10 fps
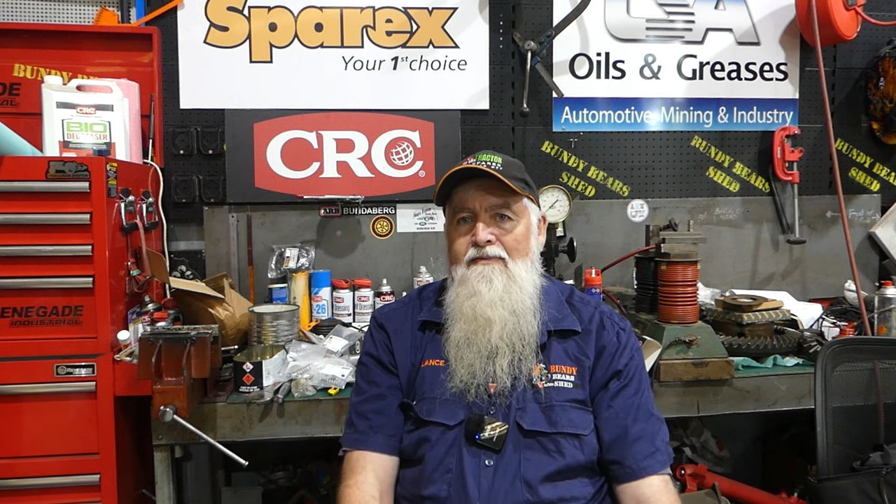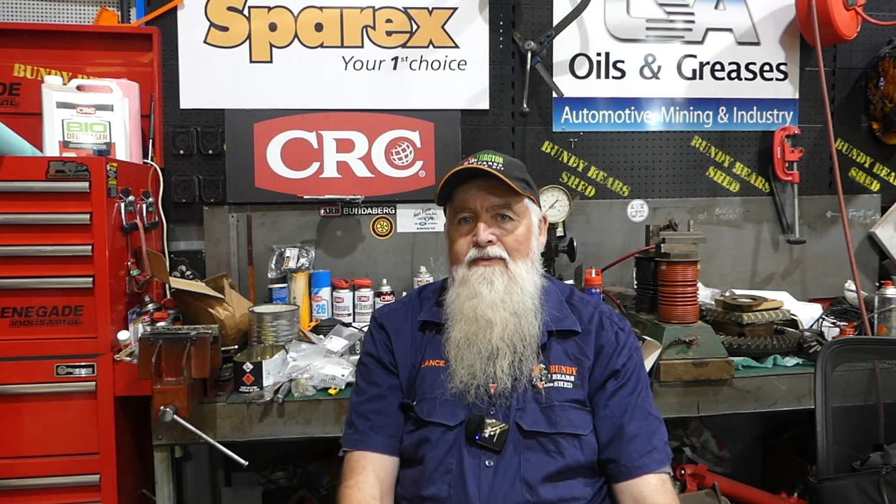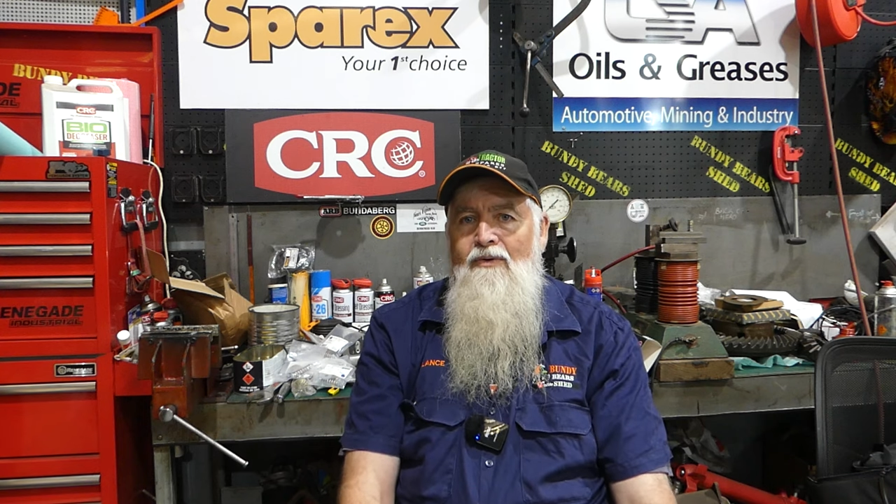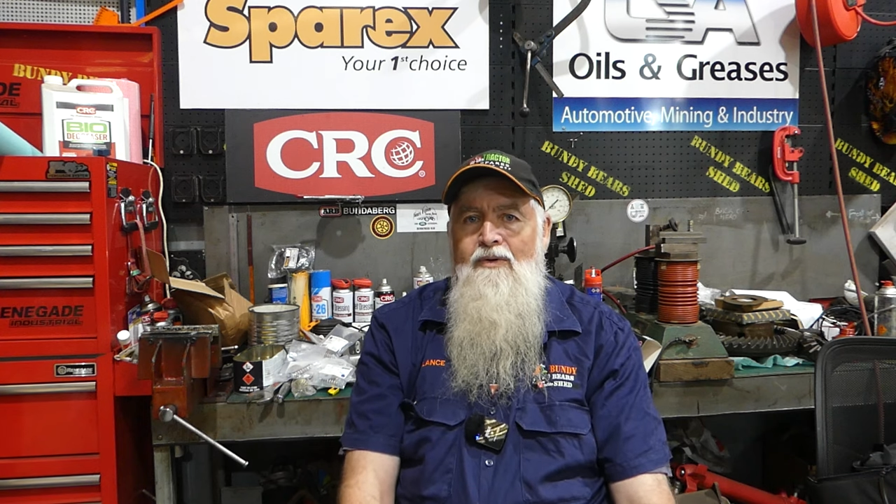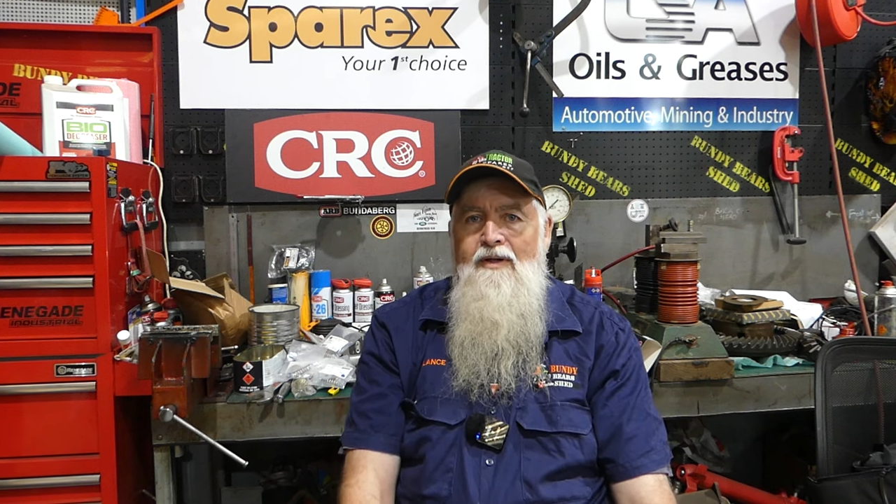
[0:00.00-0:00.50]

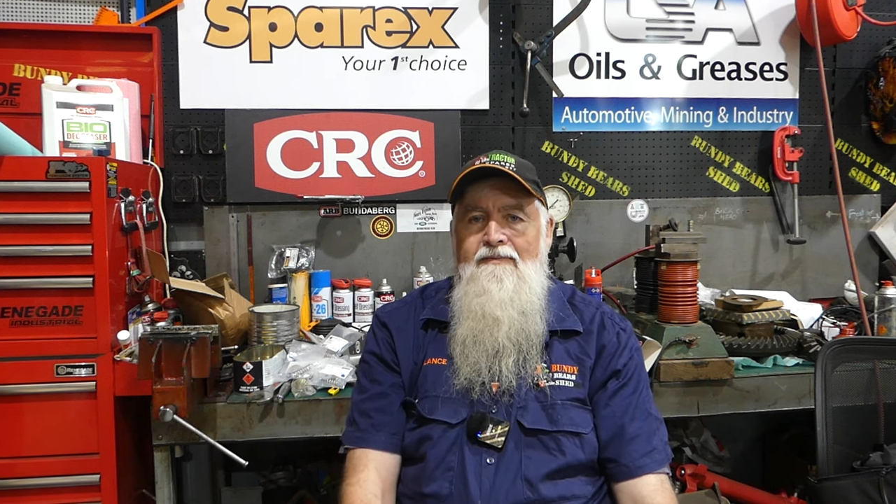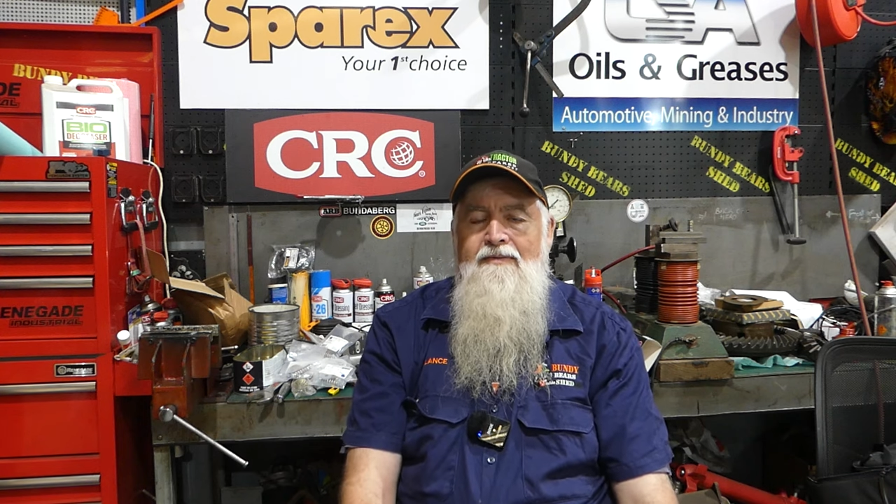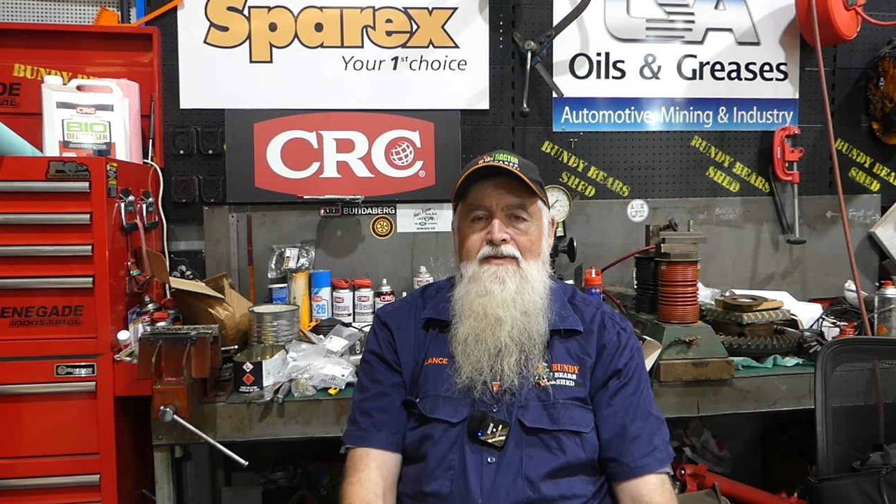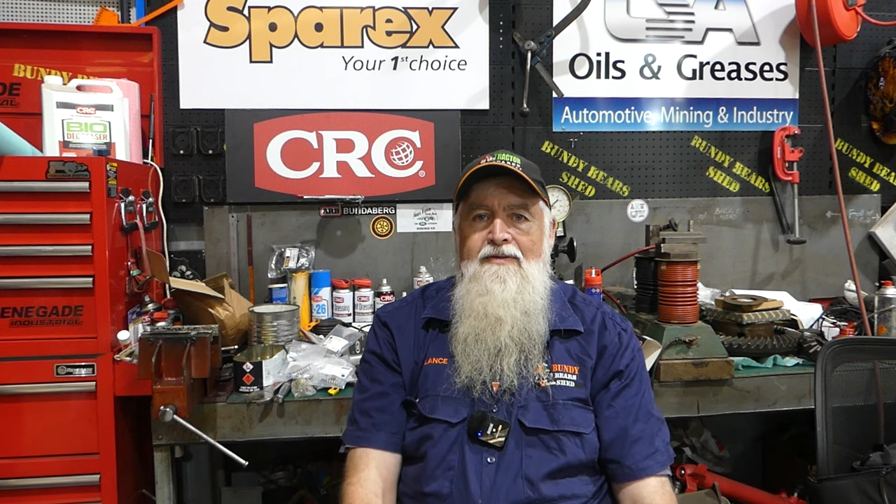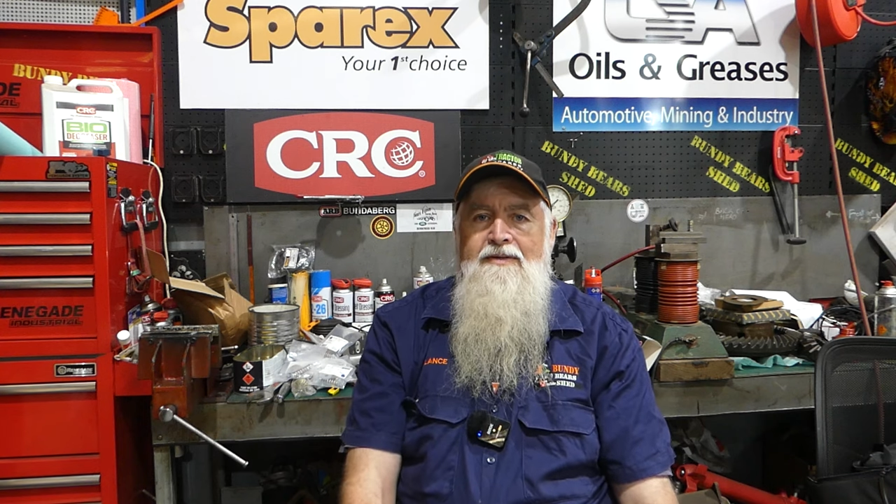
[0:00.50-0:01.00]
forklift
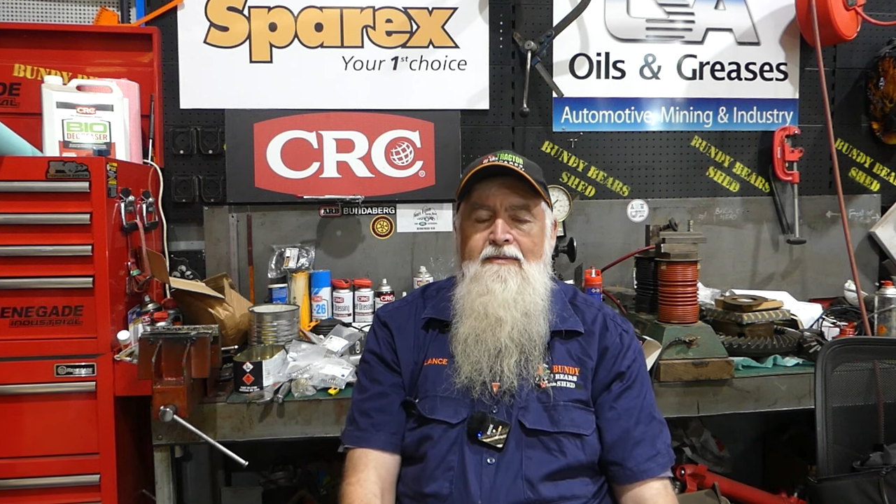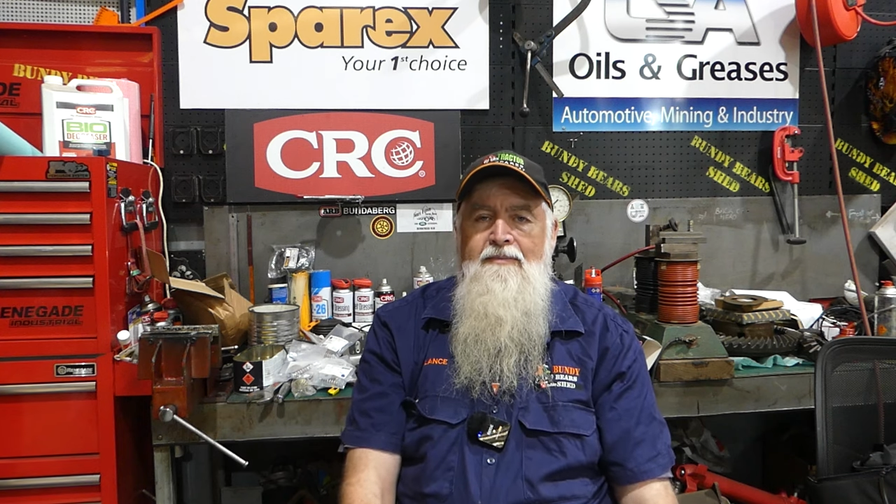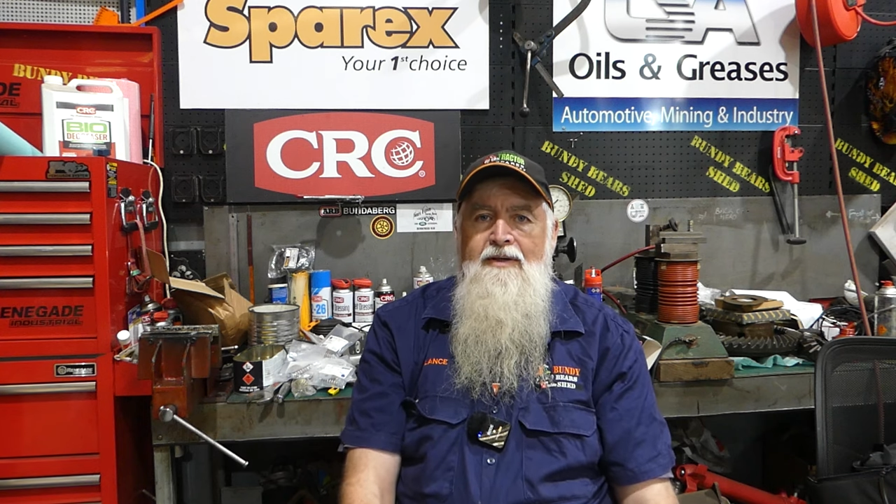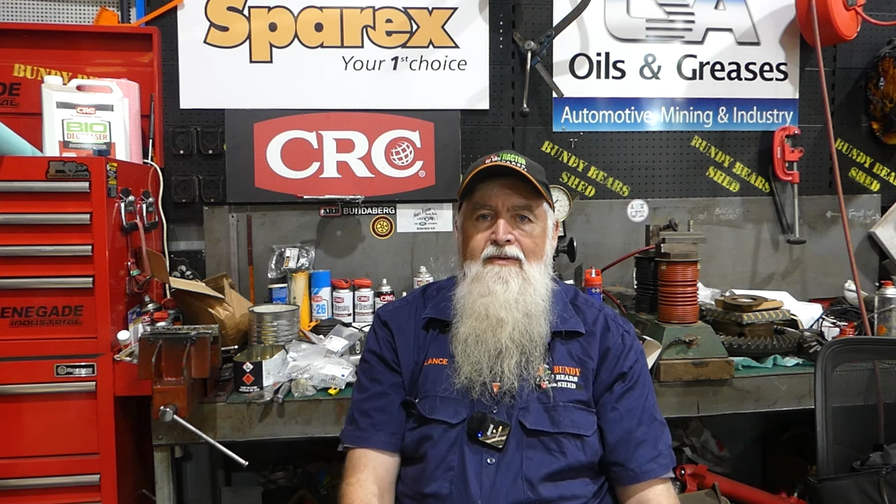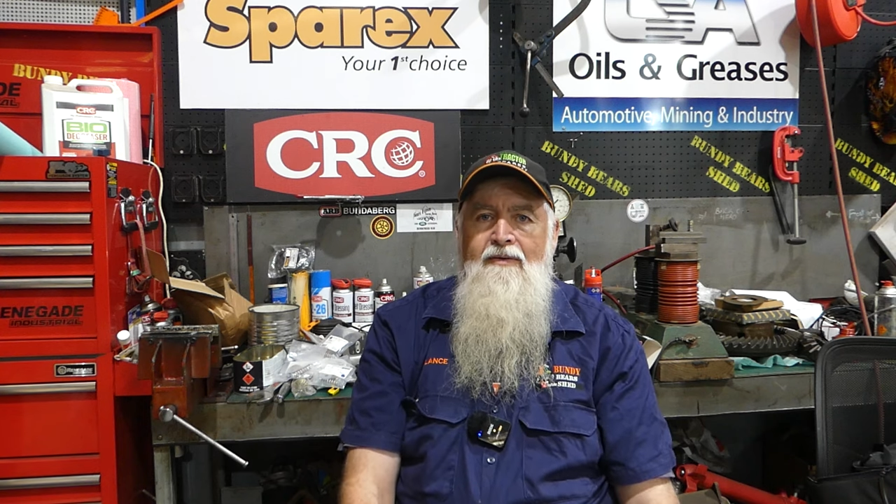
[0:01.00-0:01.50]
and do
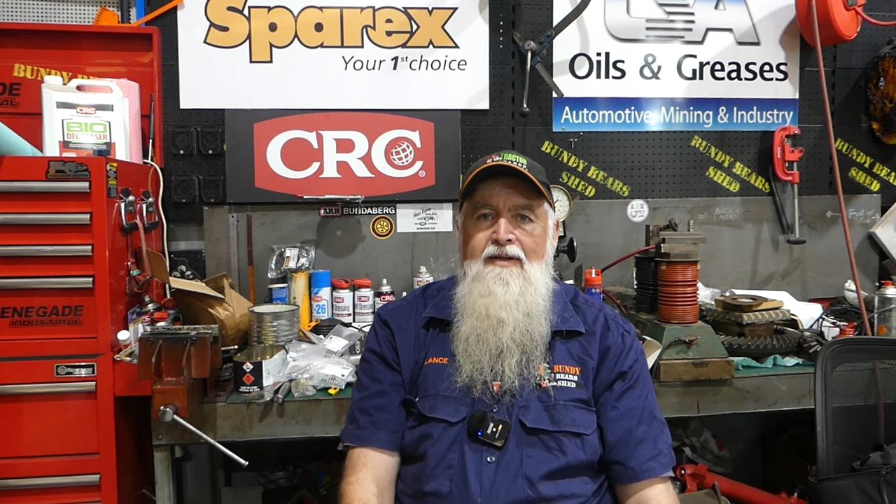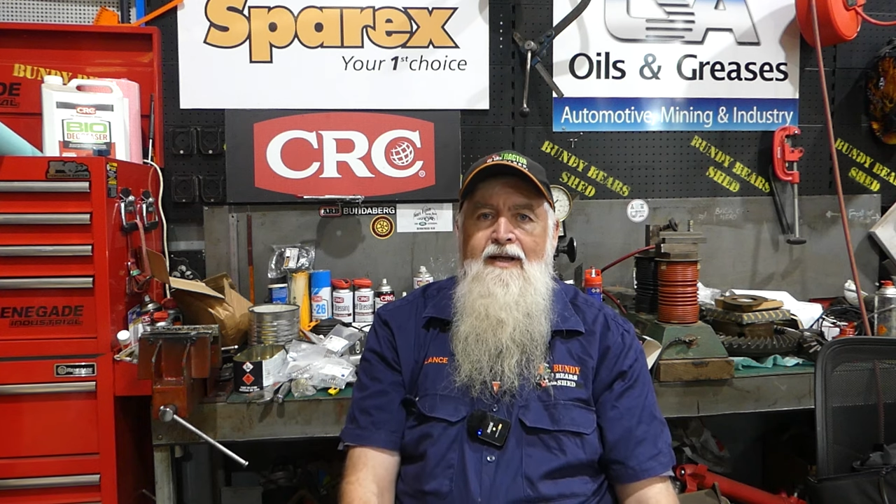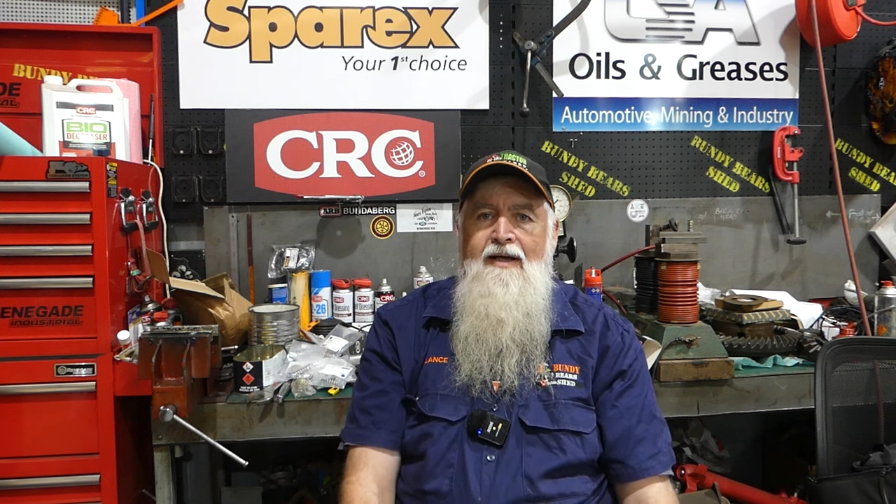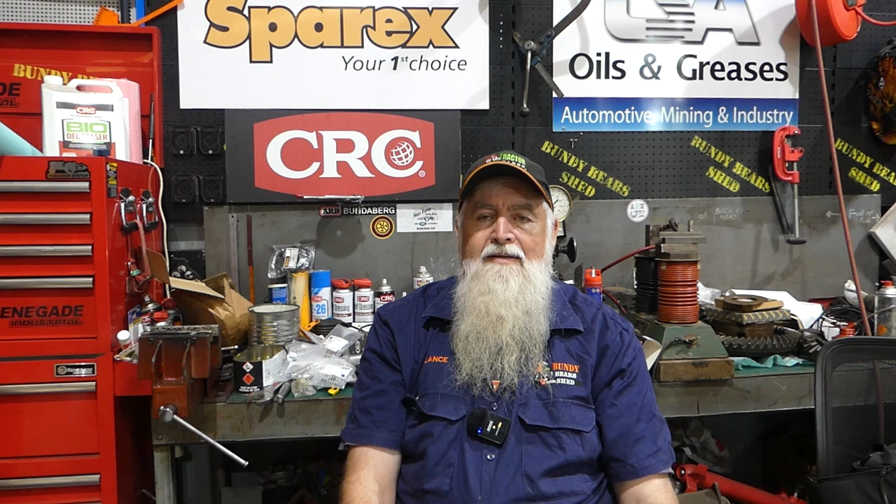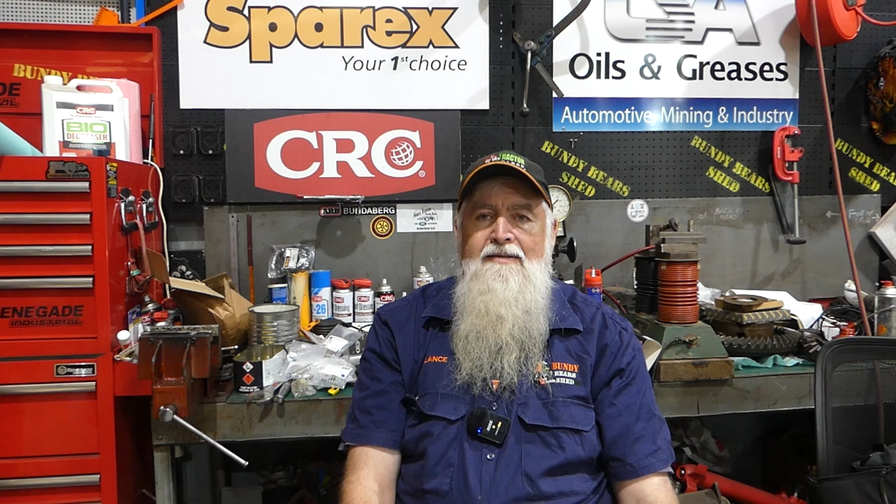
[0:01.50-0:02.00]
something like
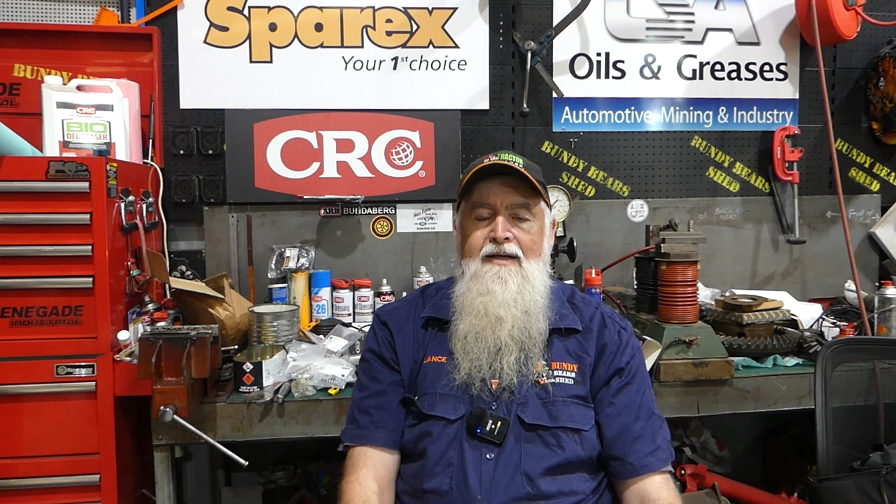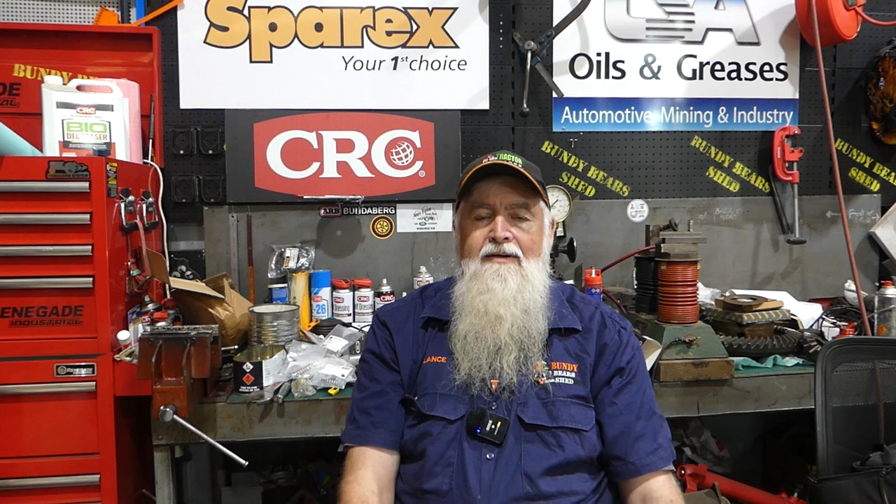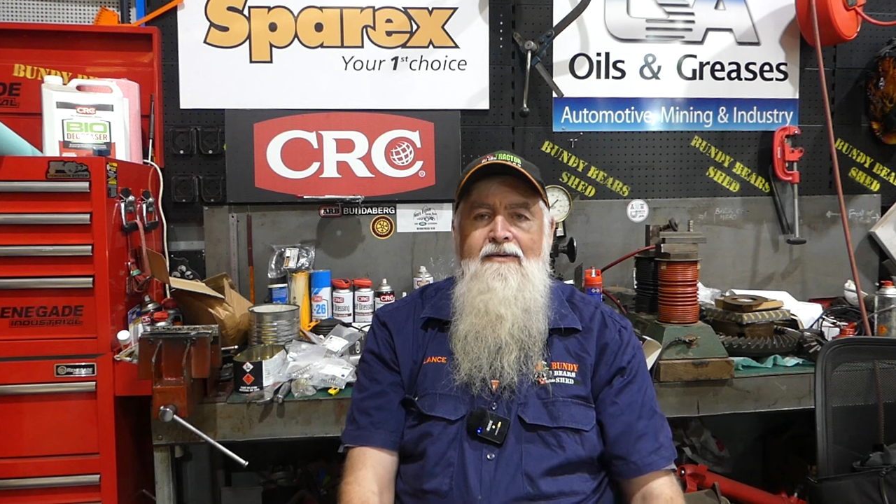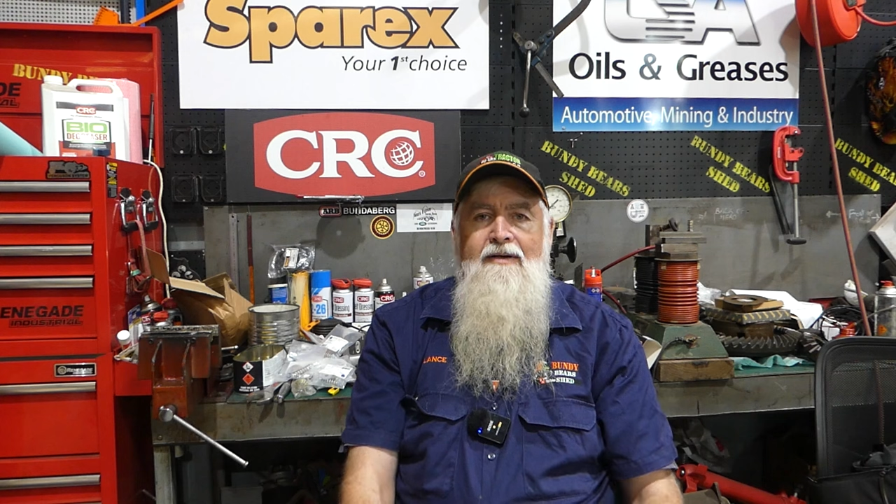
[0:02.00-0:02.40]
that. So...